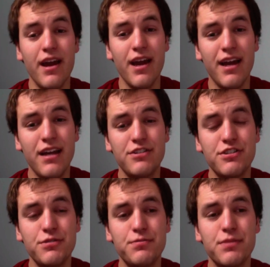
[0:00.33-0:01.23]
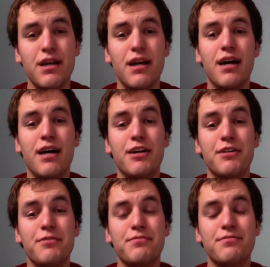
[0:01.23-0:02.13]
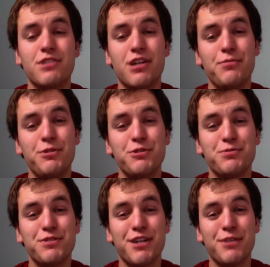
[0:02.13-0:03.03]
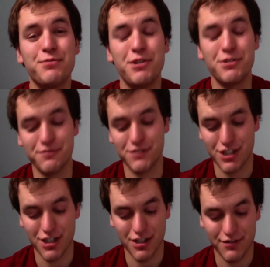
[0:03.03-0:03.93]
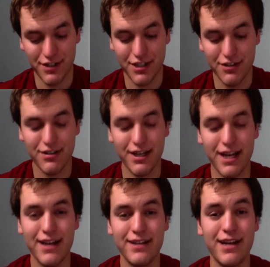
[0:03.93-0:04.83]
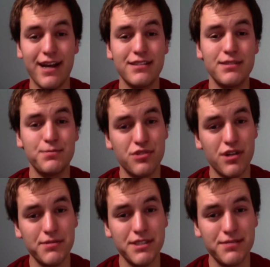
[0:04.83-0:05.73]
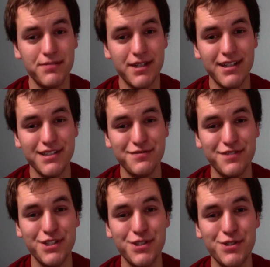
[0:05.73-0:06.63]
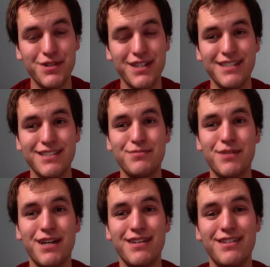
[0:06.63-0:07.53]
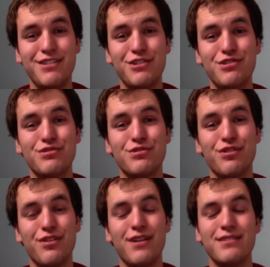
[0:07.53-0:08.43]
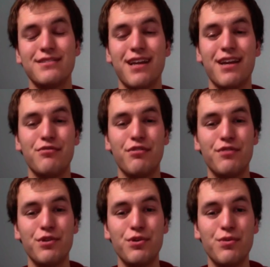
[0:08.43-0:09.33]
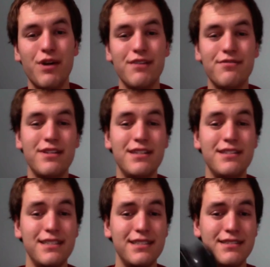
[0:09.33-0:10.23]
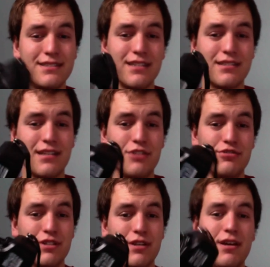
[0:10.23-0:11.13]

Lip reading: Hey YouTube, Tom Houston with Tom Houston Photography here, and as promised, my next video is my initial thoughts and review of the D600.